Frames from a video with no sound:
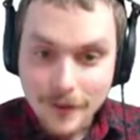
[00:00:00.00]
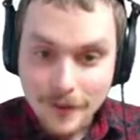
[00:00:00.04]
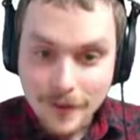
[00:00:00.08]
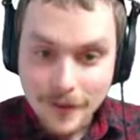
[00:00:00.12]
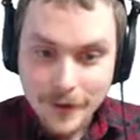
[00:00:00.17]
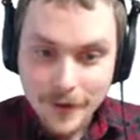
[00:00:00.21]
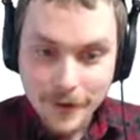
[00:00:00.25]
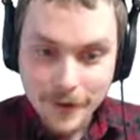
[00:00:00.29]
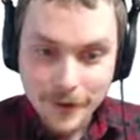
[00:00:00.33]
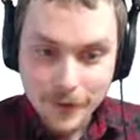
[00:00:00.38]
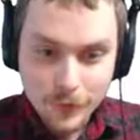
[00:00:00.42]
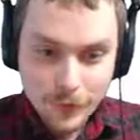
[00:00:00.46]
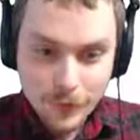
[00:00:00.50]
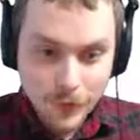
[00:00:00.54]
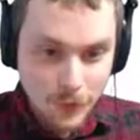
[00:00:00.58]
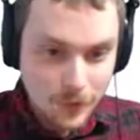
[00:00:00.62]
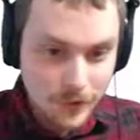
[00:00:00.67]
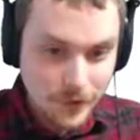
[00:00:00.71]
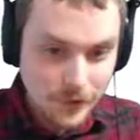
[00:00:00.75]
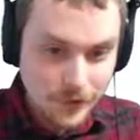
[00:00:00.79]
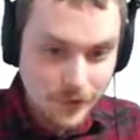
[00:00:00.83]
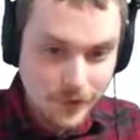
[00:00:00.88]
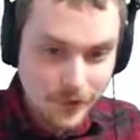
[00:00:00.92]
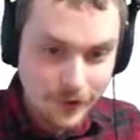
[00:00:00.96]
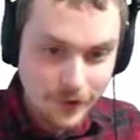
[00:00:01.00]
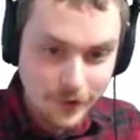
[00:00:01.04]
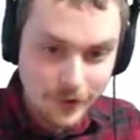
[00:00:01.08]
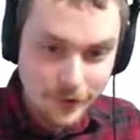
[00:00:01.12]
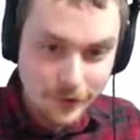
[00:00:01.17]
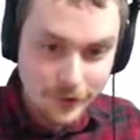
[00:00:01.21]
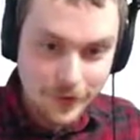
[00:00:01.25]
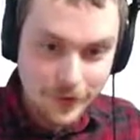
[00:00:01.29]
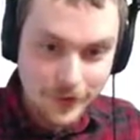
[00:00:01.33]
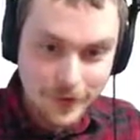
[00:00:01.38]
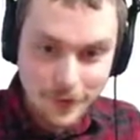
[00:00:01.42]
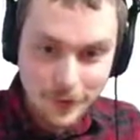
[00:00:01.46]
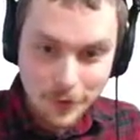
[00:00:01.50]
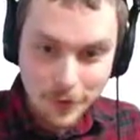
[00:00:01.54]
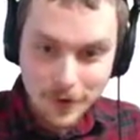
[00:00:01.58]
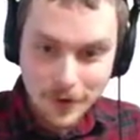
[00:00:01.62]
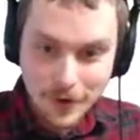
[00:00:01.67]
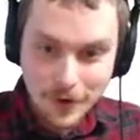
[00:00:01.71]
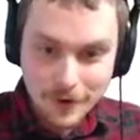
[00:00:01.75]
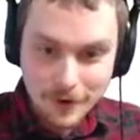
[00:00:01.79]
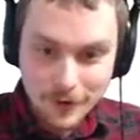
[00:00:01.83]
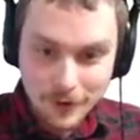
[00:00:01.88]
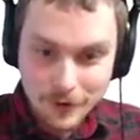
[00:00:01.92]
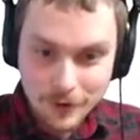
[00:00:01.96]
Uh, for anyone that's curious, that
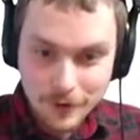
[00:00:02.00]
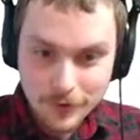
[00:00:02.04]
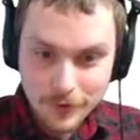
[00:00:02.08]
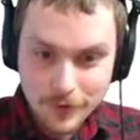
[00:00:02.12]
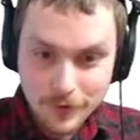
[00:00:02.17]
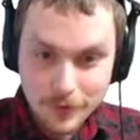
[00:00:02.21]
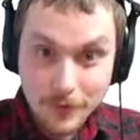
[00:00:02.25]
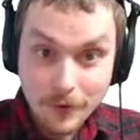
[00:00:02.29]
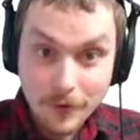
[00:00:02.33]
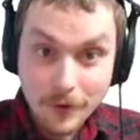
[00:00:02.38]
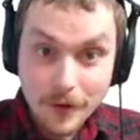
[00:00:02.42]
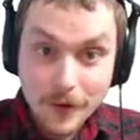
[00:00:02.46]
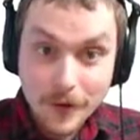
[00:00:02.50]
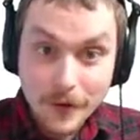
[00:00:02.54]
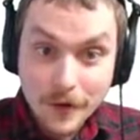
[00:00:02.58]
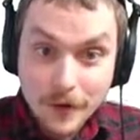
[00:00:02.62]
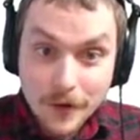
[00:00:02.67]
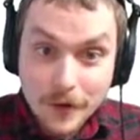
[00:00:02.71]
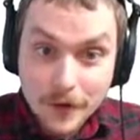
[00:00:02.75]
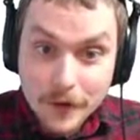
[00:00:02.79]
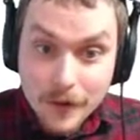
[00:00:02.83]
URI versus URL.